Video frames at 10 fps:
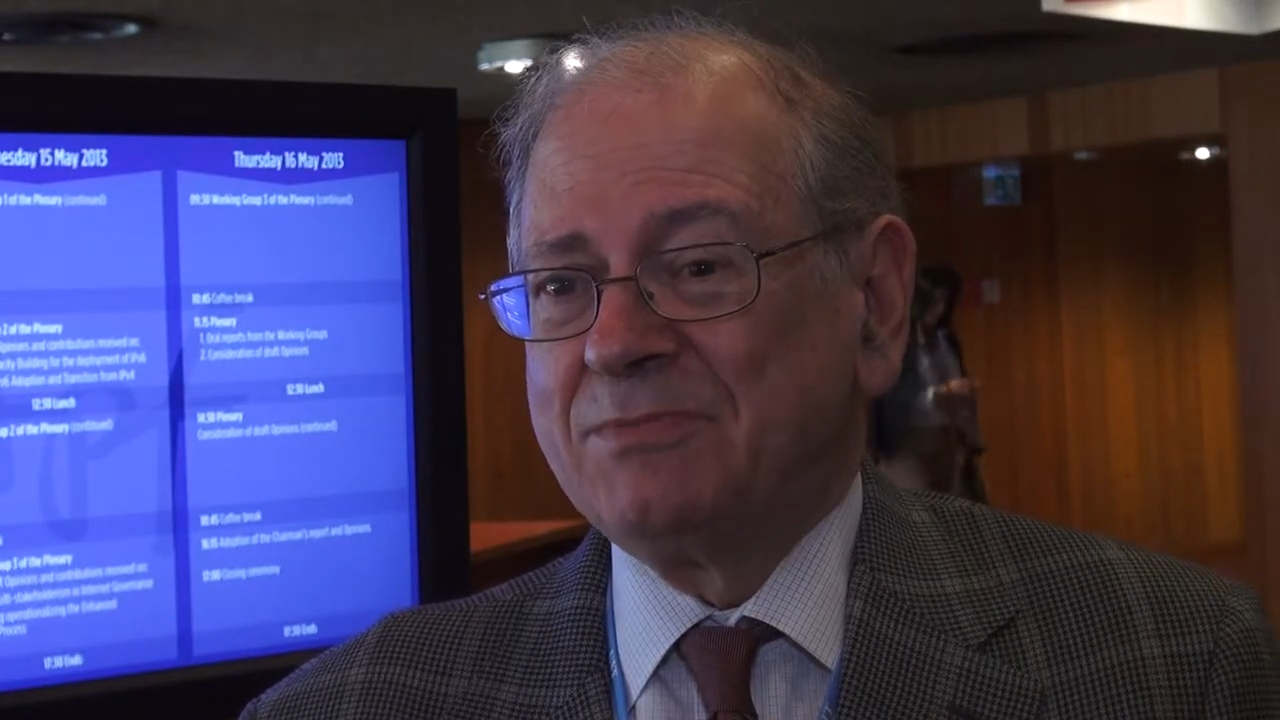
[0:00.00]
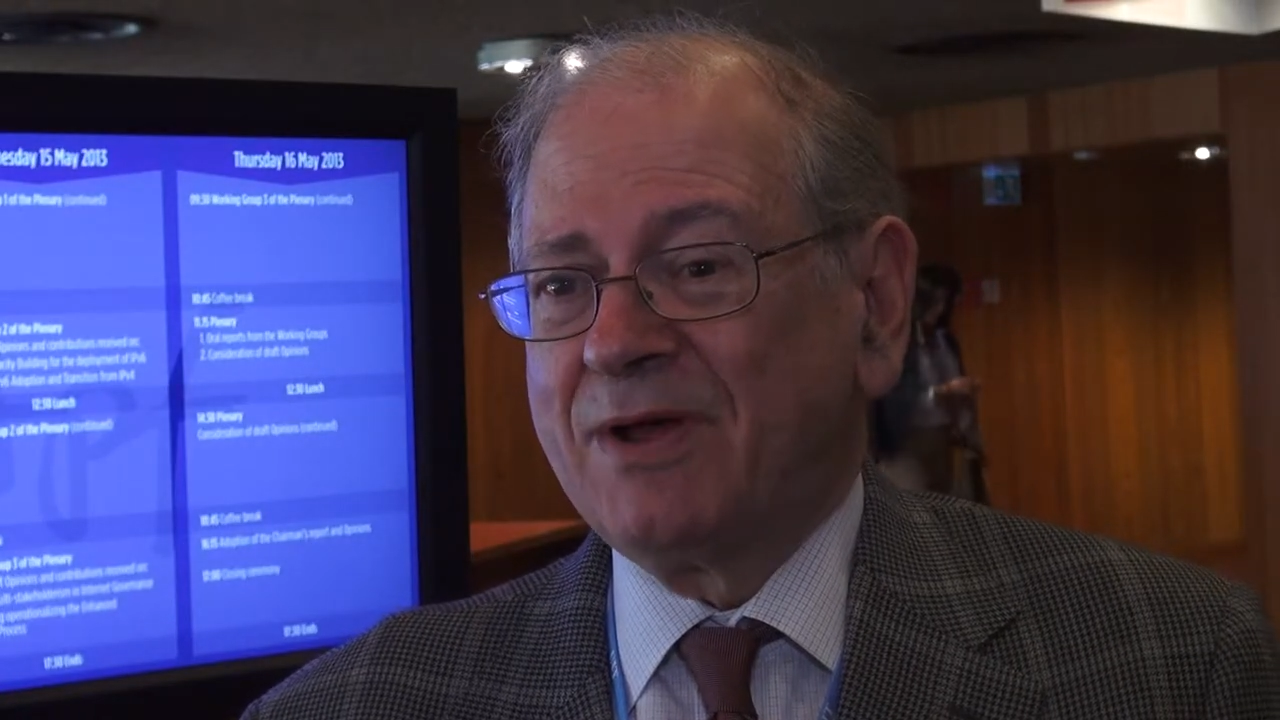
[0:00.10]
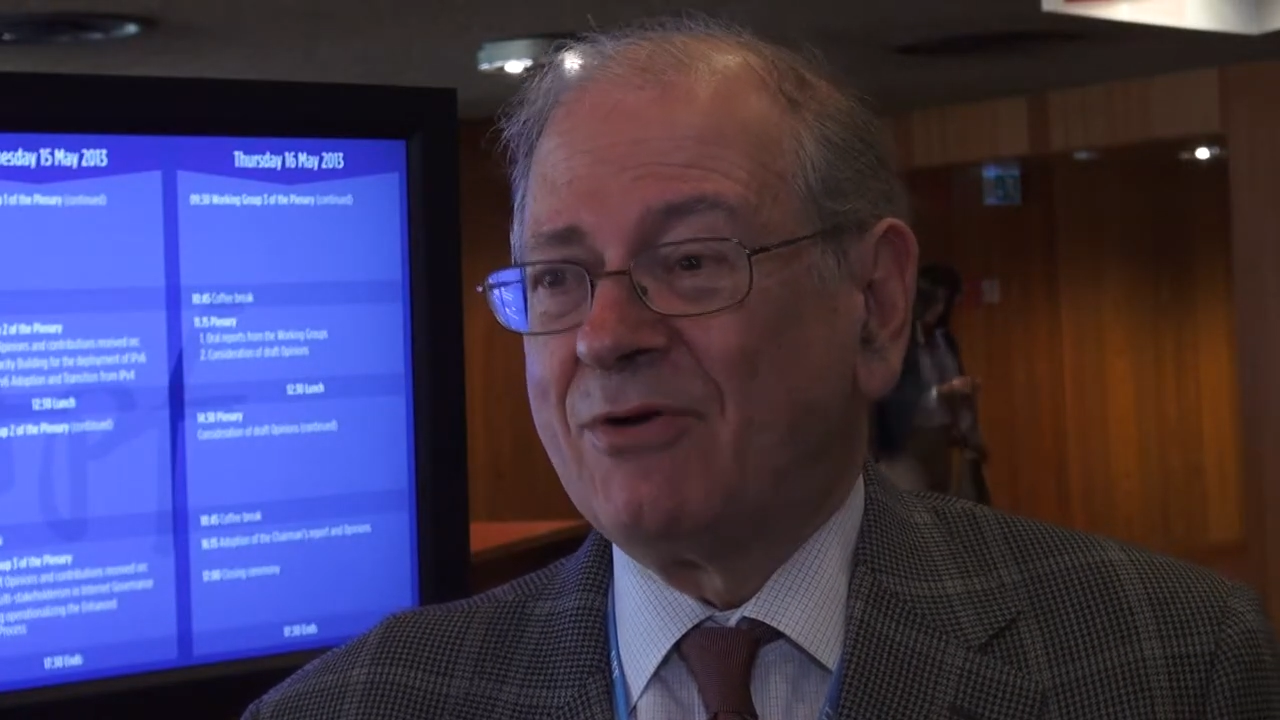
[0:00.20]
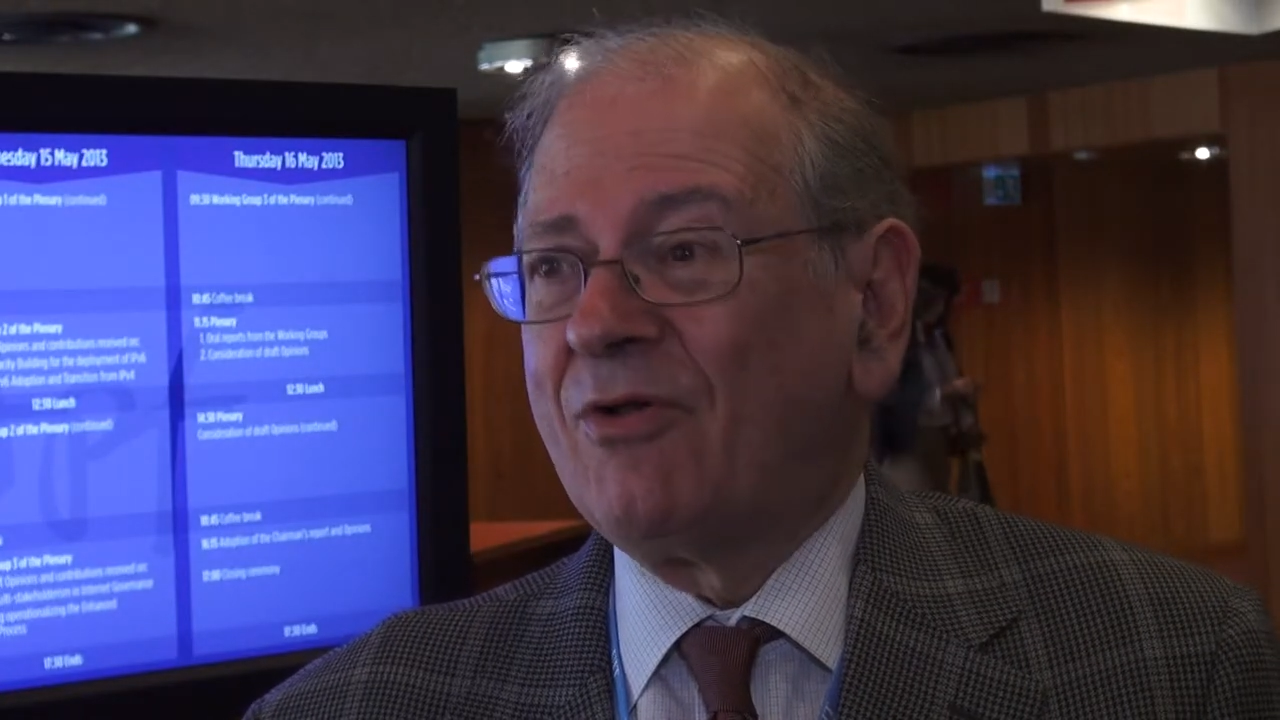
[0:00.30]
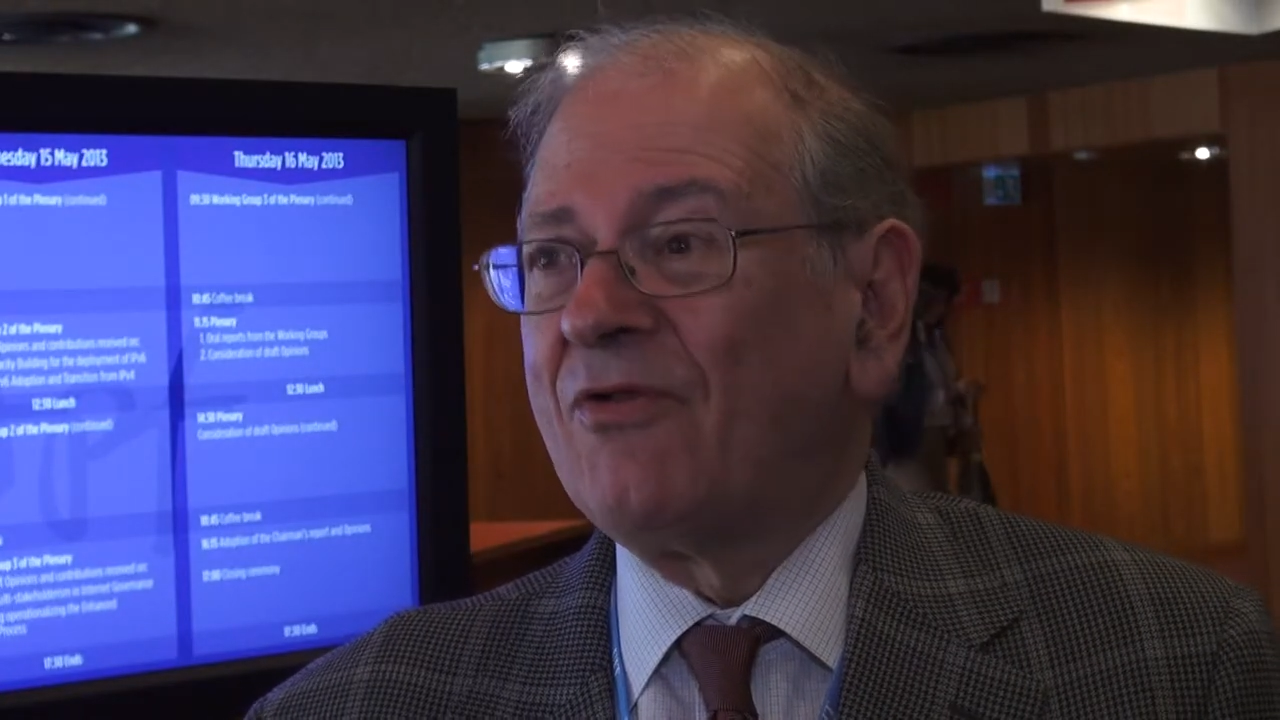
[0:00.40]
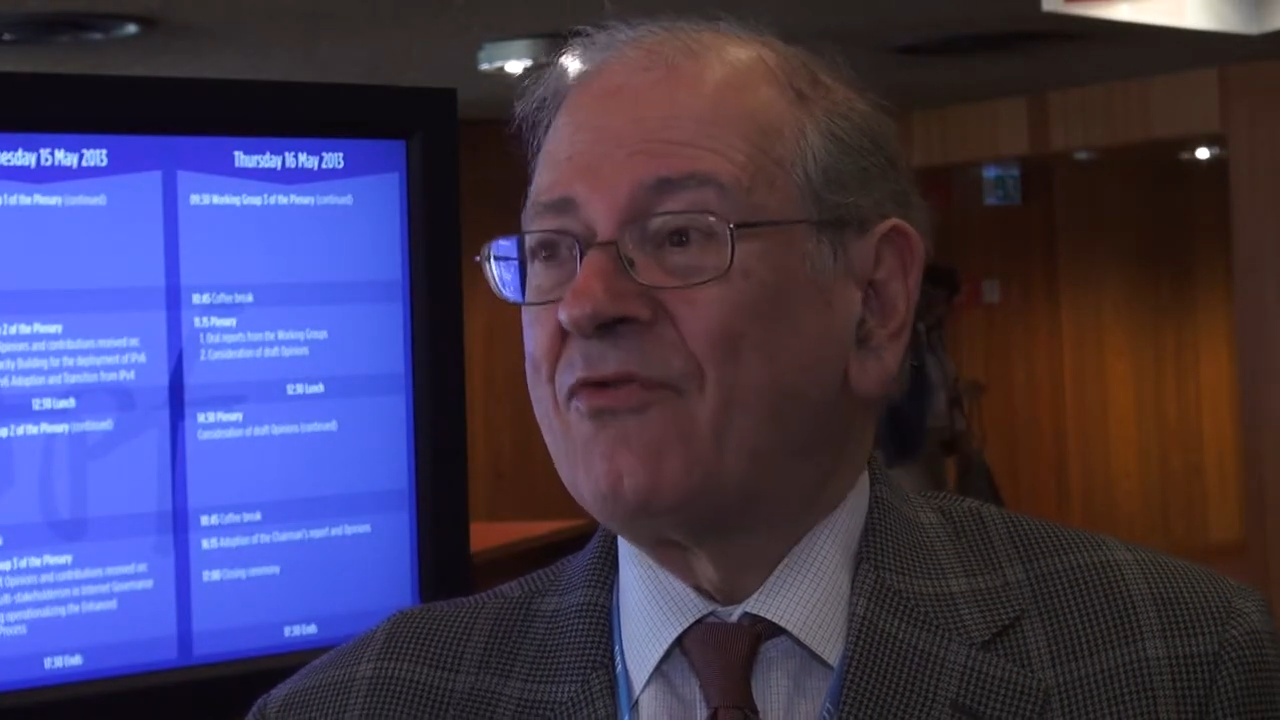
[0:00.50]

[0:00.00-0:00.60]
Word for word: about all